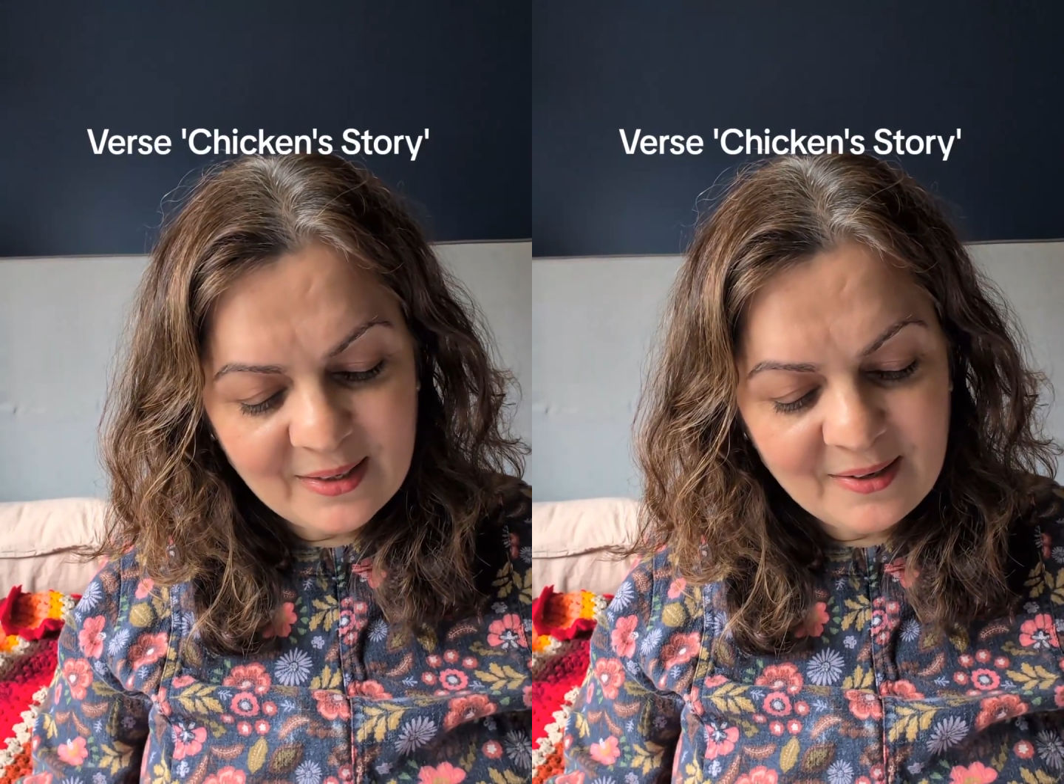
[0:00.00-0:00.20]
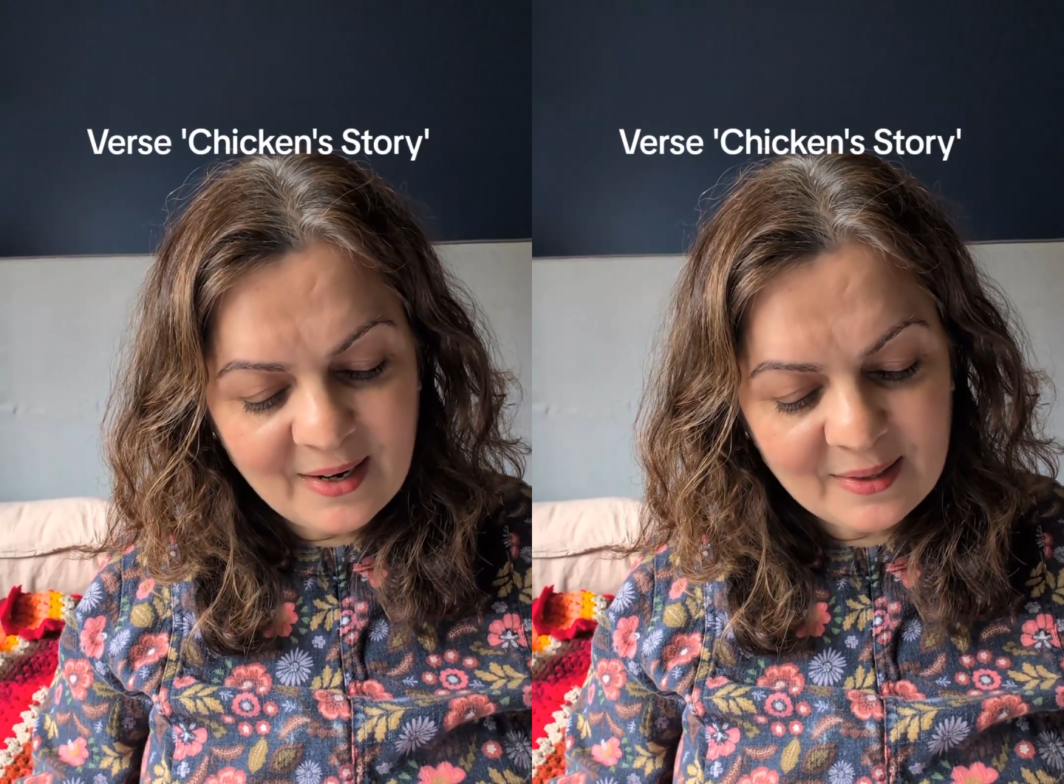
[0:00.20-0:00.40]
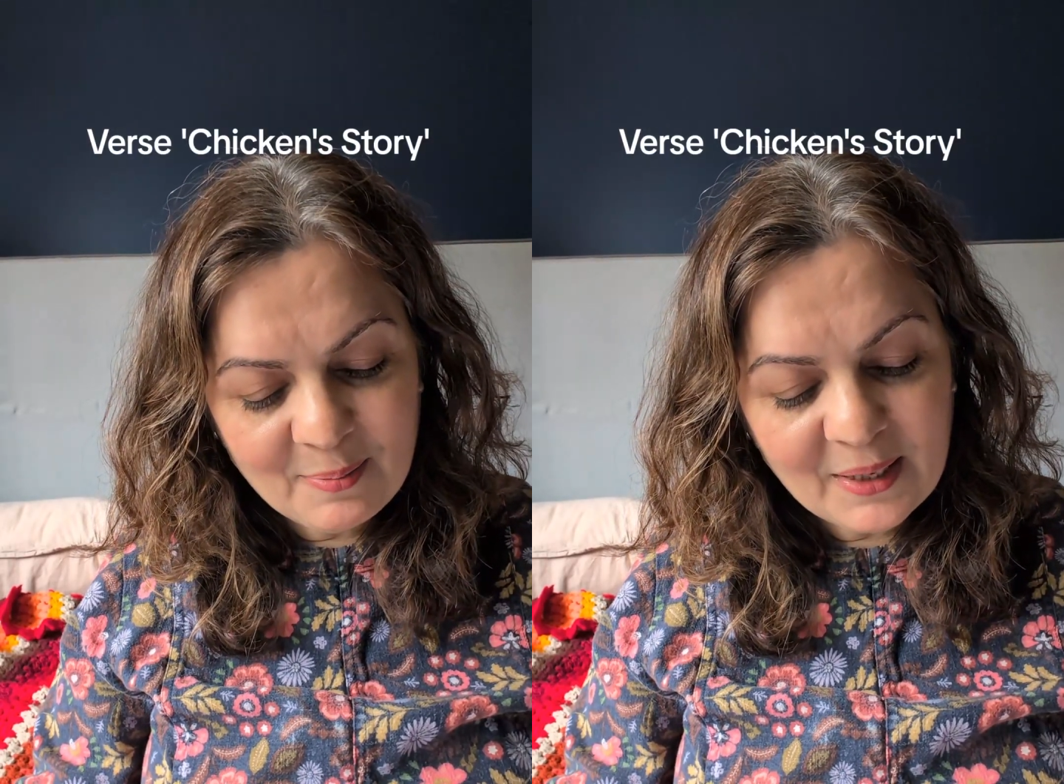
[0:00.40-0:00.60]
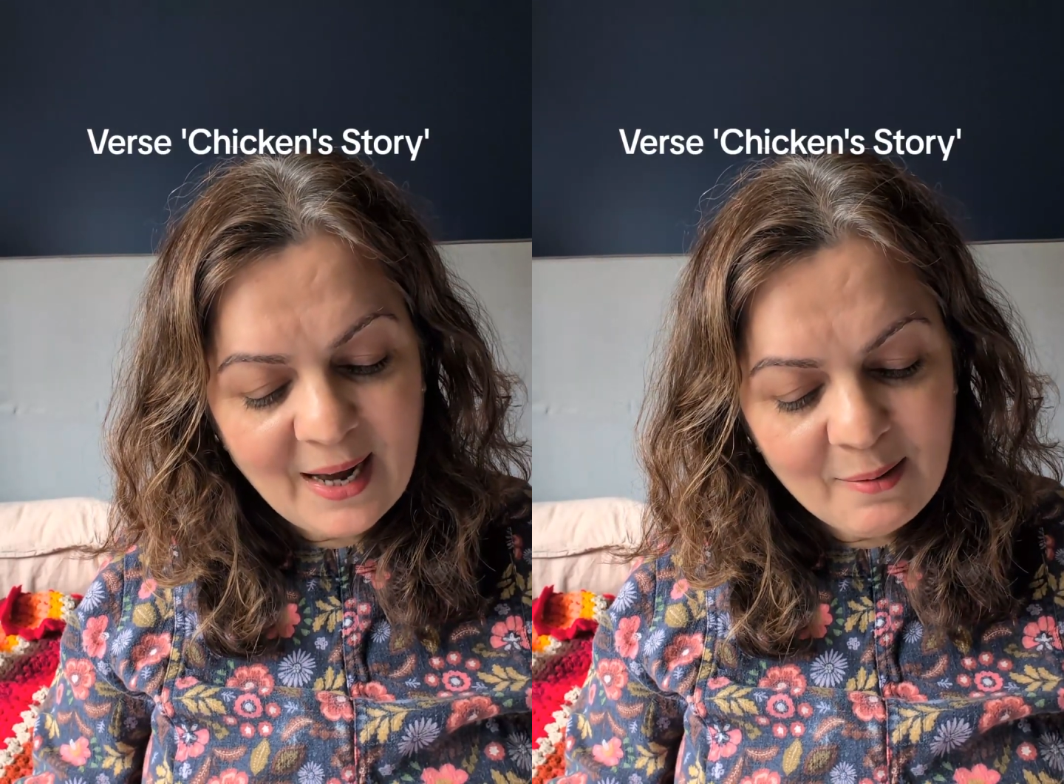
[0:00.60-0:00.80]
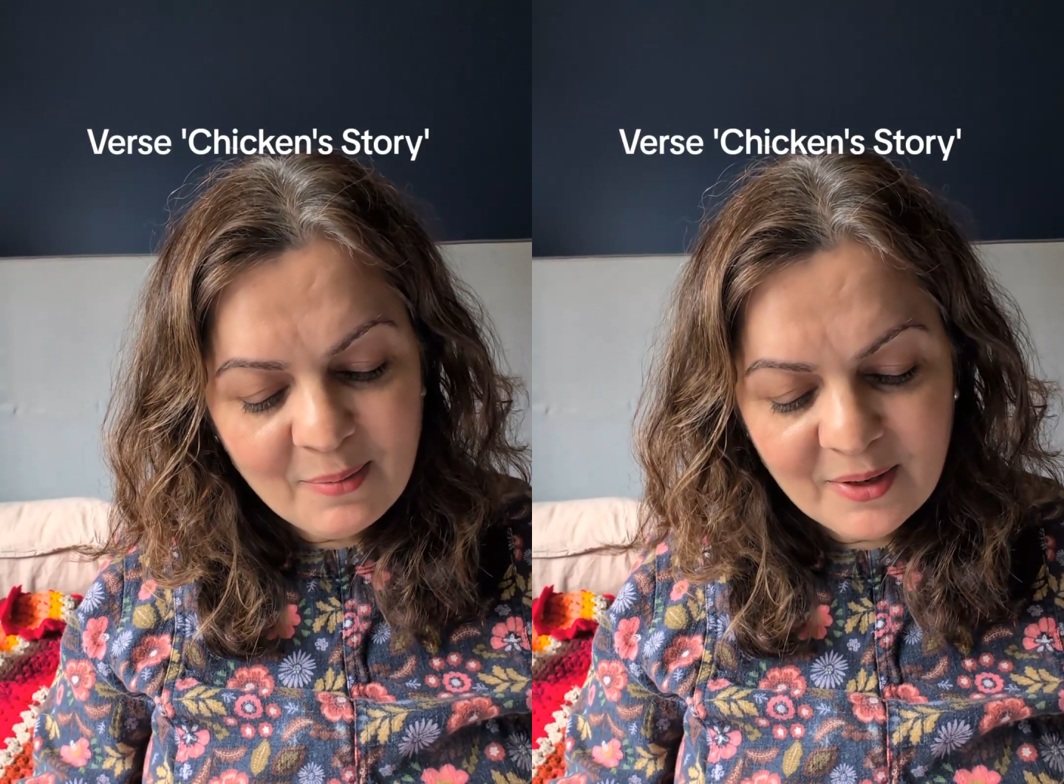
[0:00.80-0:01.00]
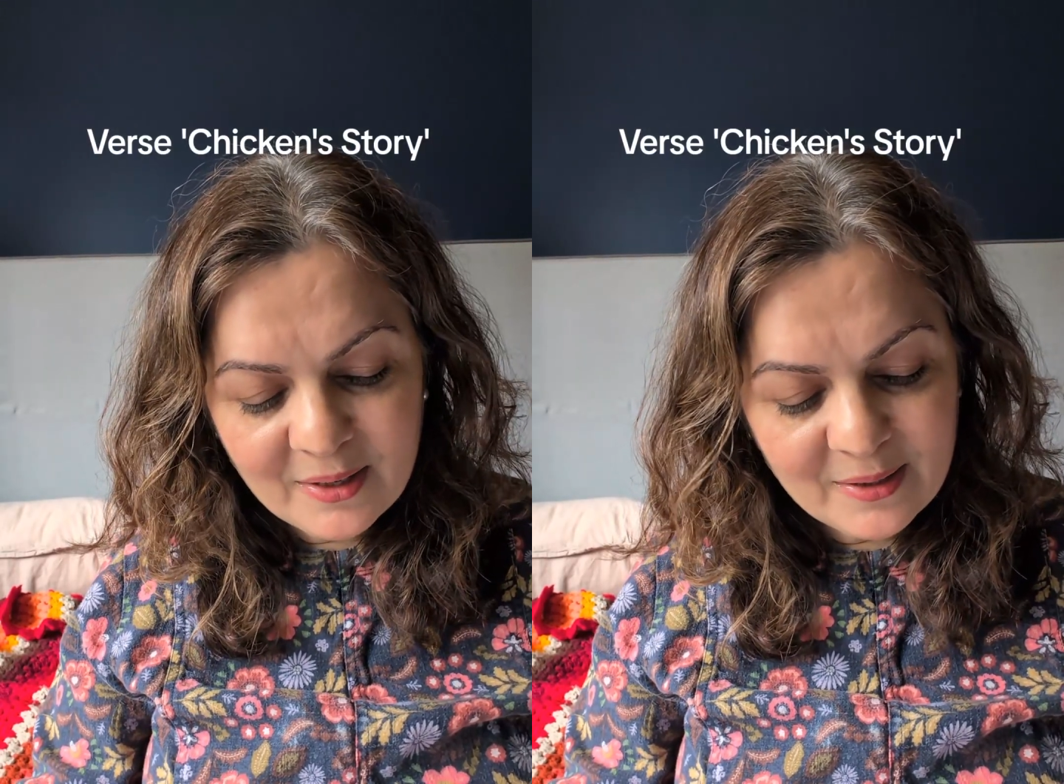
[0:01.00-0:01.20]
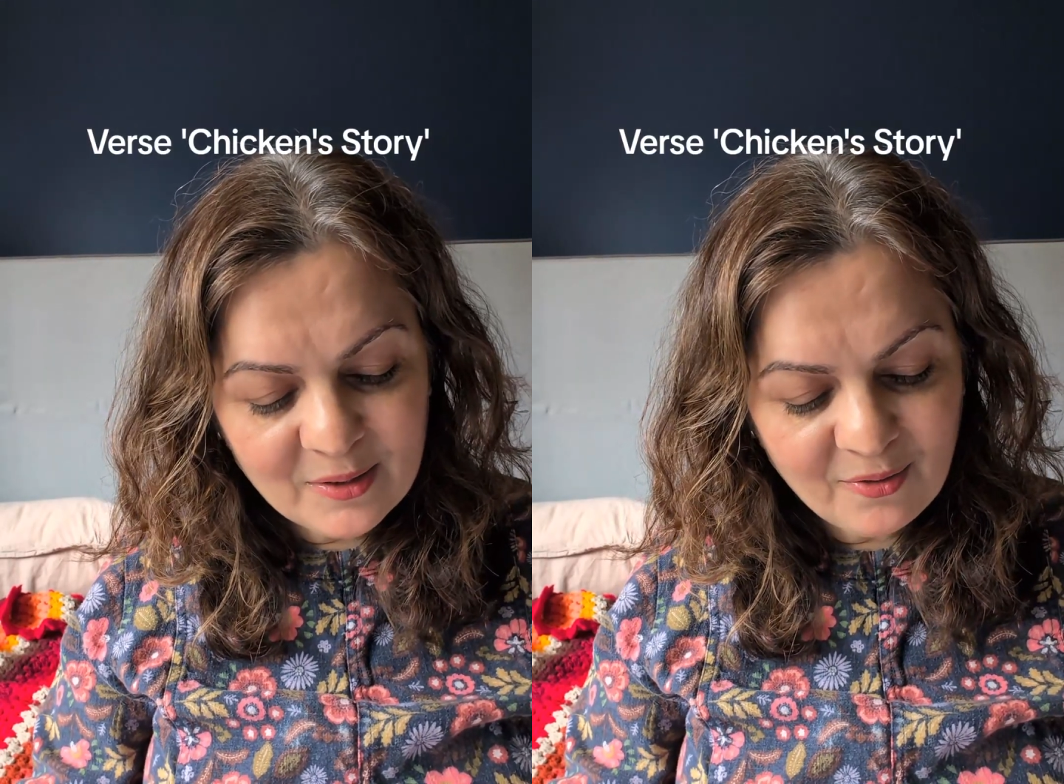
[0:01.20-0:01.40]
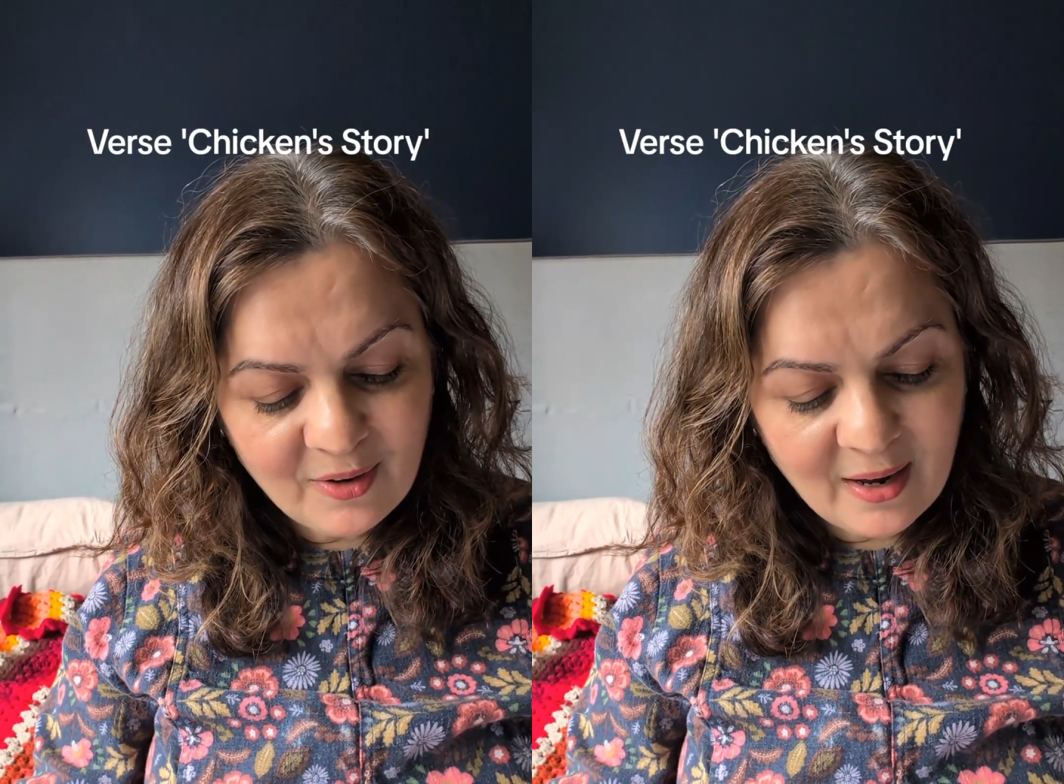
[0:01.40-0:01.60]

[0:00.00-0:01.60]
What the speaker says: The director, but can miracles of